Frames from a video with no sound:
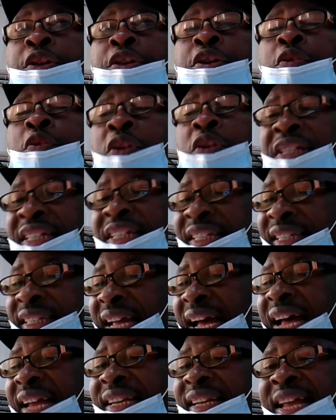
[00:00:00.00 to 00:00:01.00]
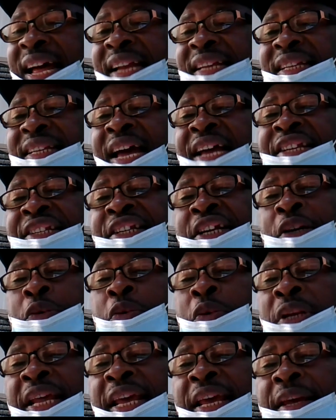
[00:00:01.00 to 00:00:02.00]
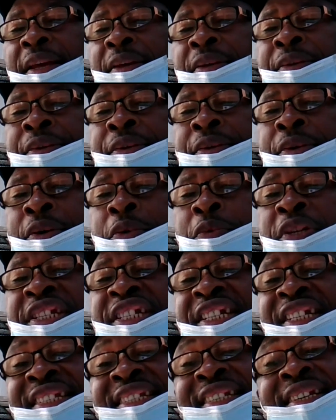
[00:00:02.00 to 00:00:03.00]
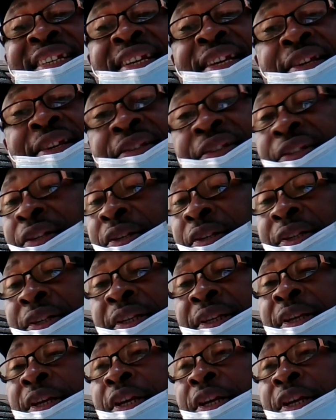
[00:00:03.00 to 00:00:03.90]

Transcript: you will discard that Ajegule, you know, which is the case study.